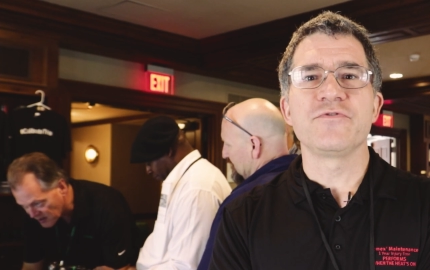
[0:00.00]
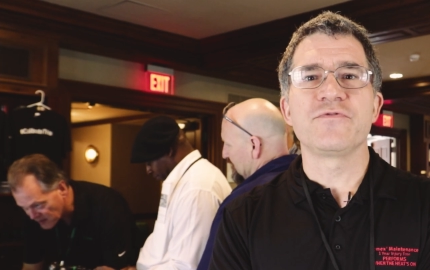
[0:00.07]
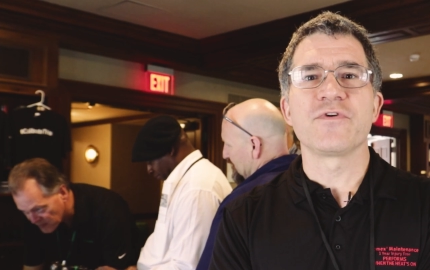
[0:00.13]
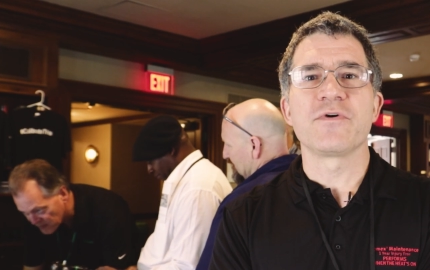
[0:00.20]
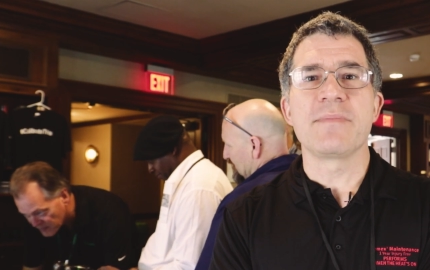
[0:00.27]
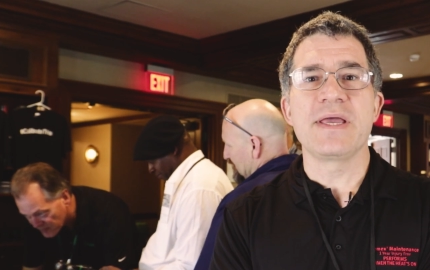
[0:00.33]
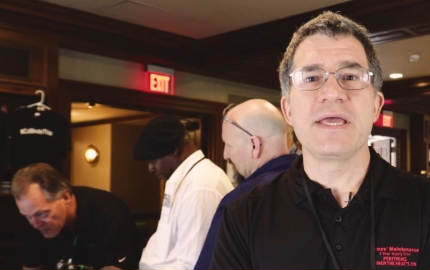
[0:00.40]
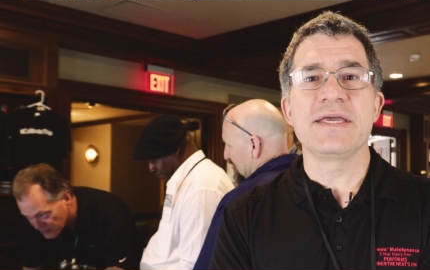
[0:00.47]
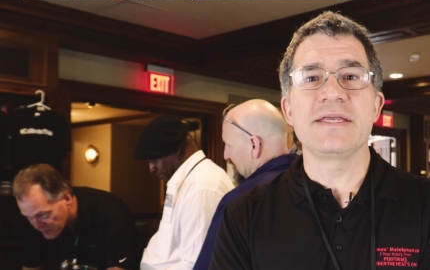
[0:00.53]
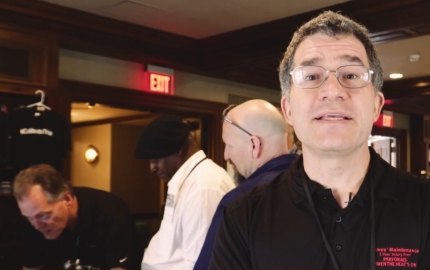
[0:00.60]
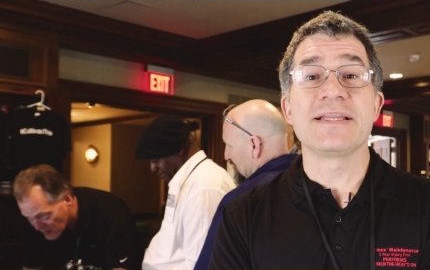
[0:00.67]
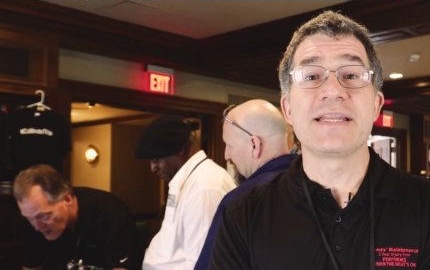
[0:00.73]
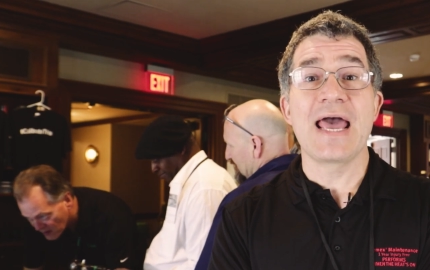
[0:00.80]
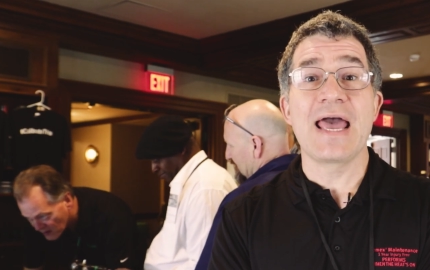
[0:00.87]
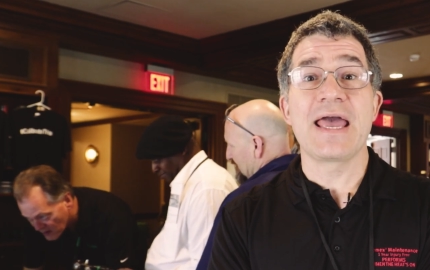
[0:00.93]
Speaker 1: for me
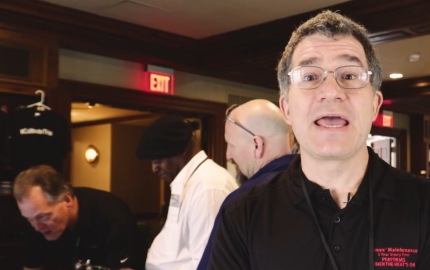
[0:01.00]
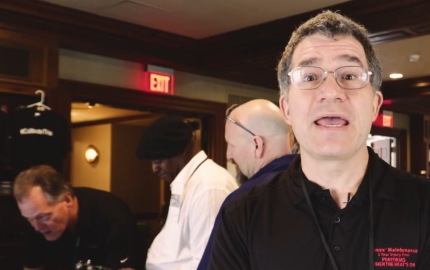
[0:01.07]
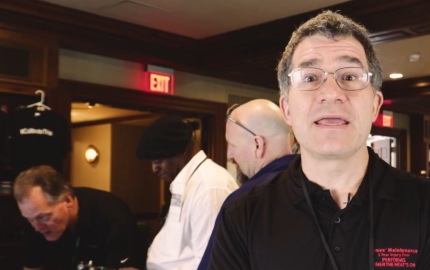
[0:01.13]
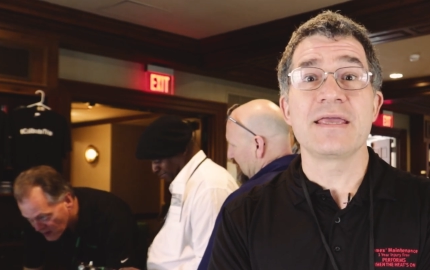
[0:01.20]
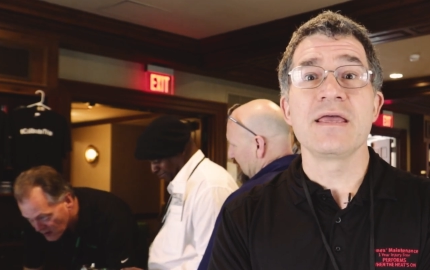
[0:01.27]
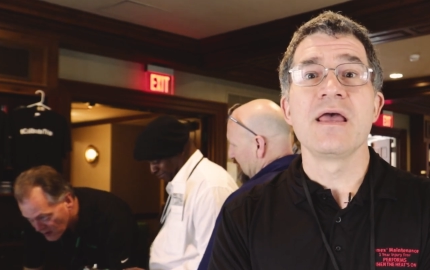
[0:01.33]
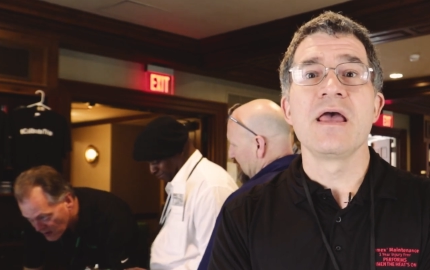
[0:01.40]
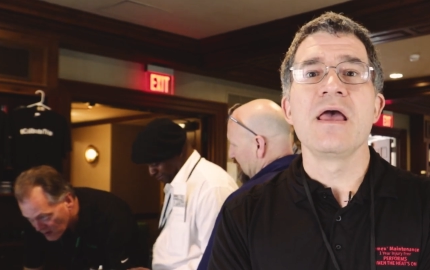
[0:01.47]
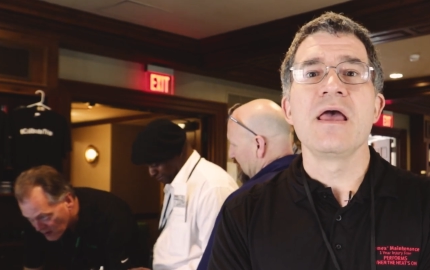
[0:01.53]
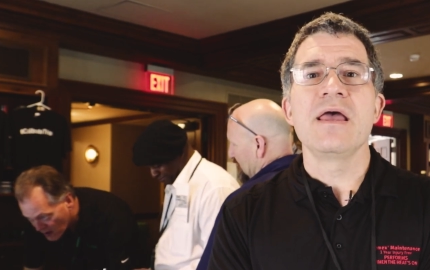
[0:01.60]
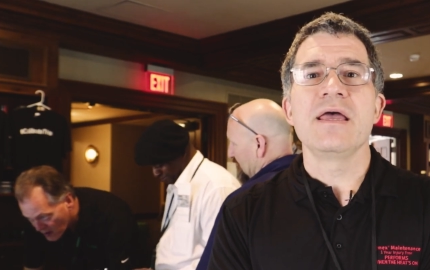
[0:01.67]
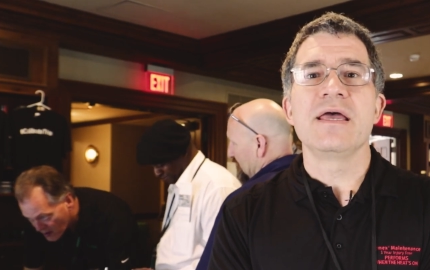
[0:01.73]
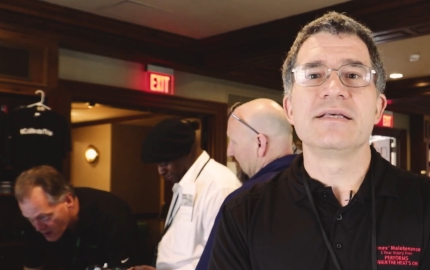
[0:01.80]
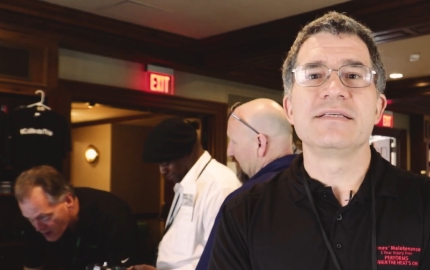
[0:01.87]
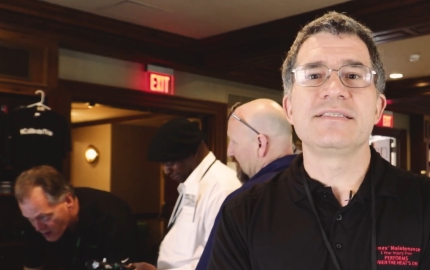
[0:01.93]
today
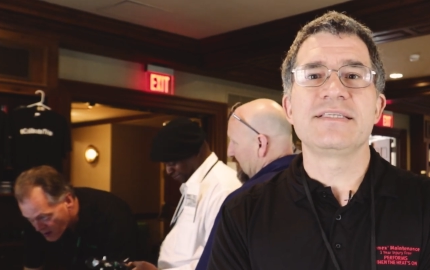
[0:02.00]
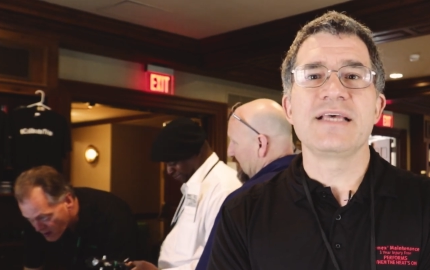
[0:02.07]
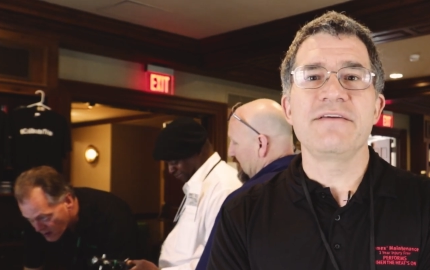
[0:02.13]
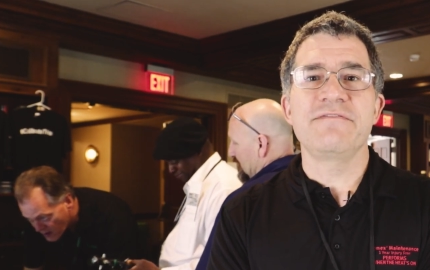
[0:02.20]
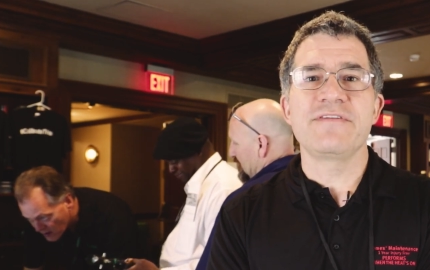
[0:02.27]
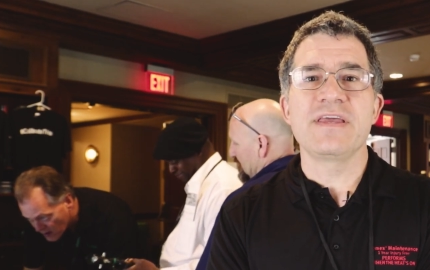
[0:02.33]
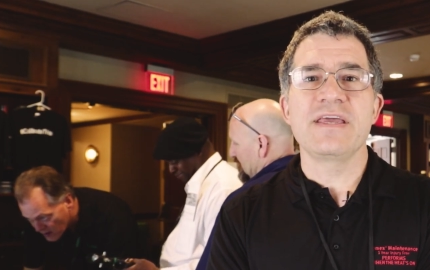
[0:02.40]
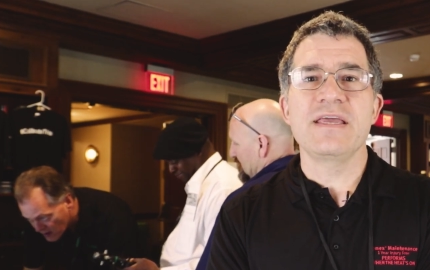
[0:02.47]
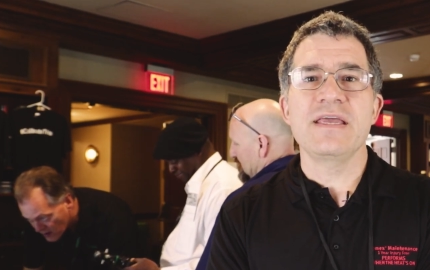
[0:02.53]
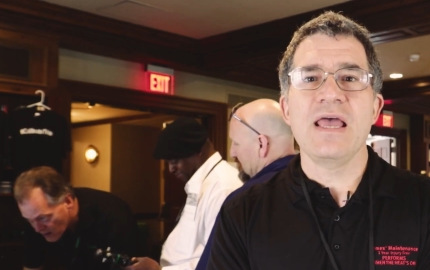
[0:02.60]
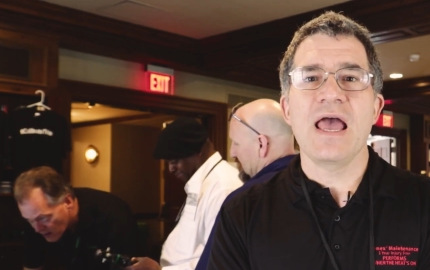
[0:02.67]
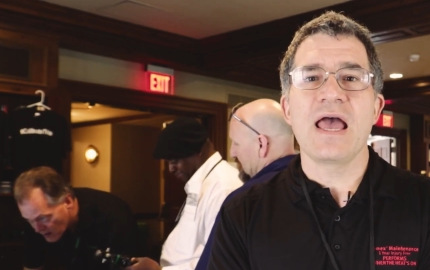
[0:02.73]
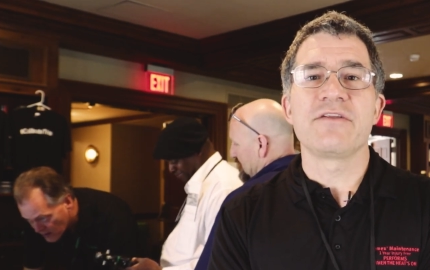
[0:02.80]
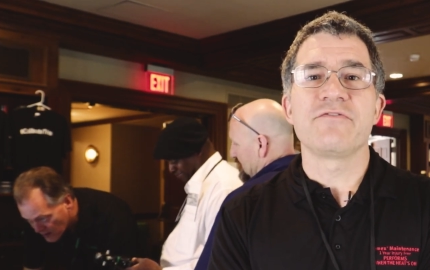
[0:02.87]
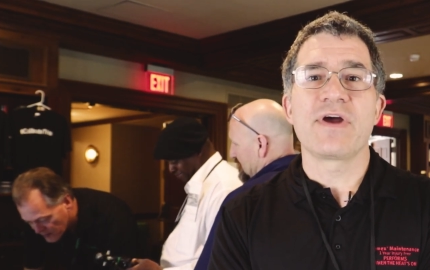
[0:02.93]
is safety
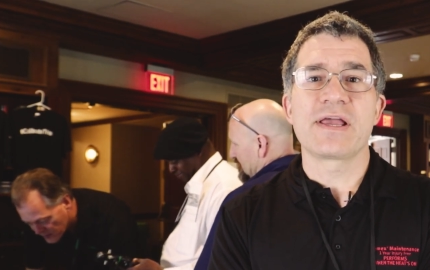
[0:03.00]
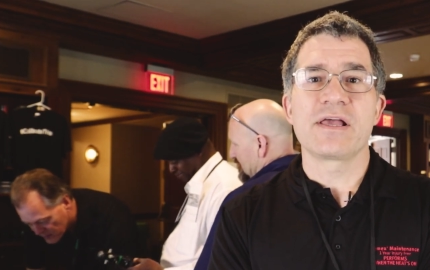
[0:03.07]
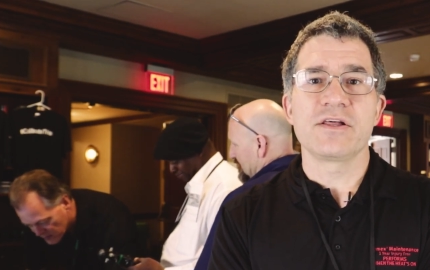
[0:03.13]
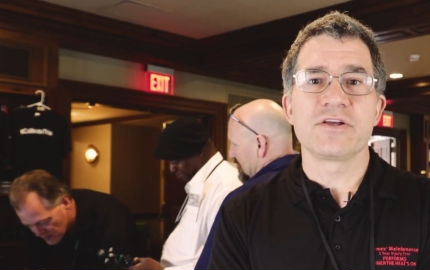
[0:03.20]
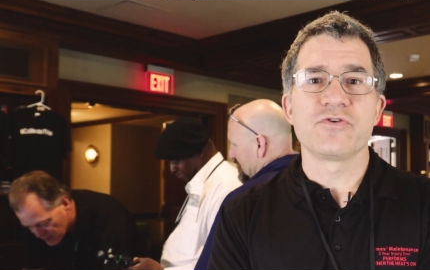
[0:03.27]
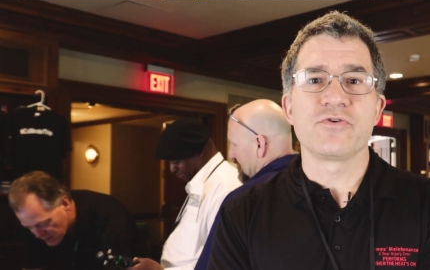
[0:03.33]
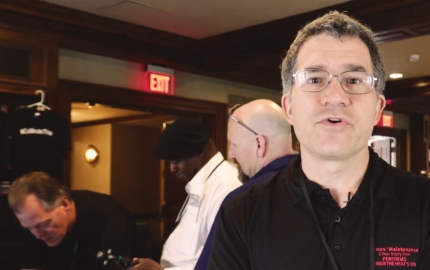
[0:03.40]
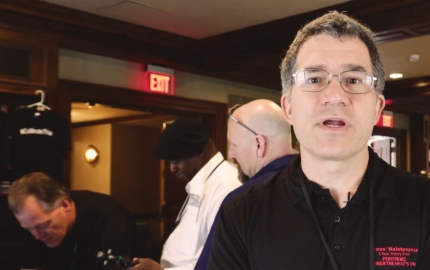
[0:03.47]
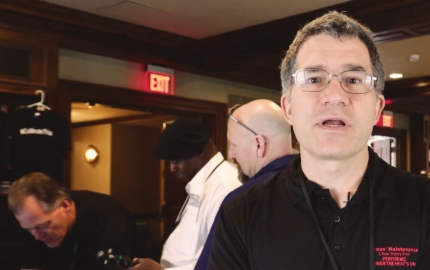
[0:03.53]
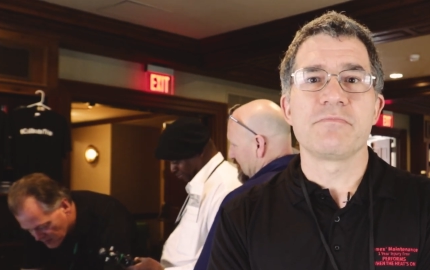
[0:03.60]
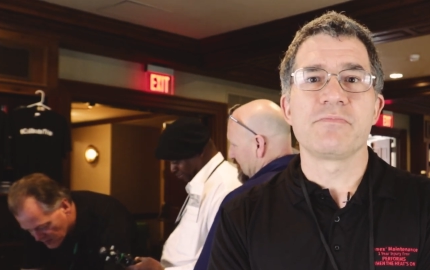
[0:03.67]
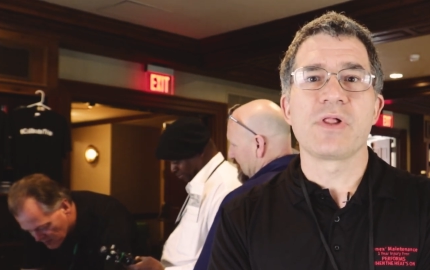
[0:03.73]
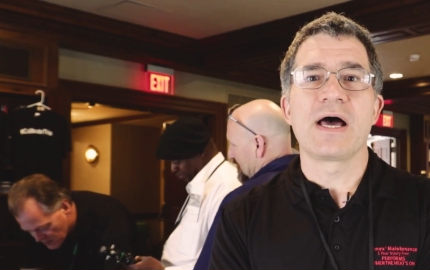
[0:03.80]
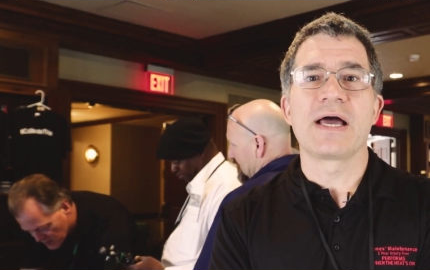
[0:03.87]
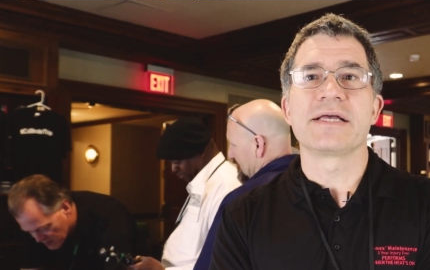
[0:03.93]
and regulatory
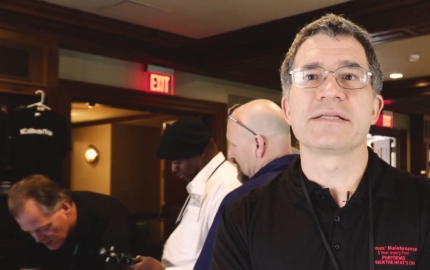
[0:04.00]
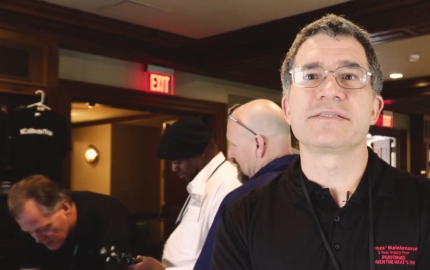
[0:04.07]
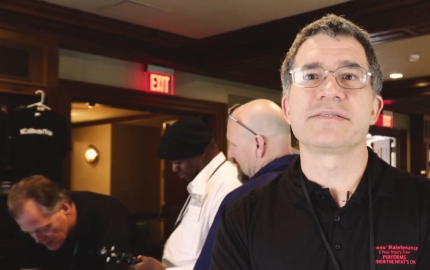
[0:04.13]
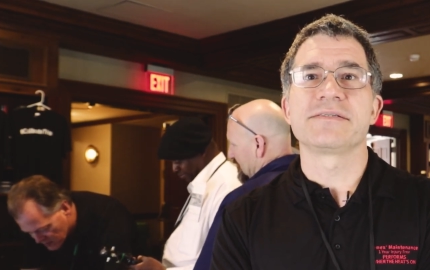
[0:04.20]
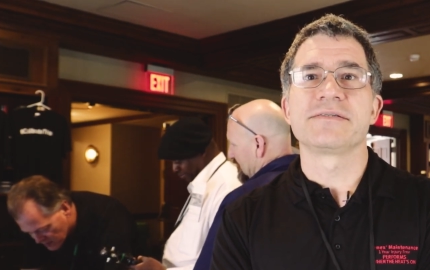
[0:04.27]
compliance.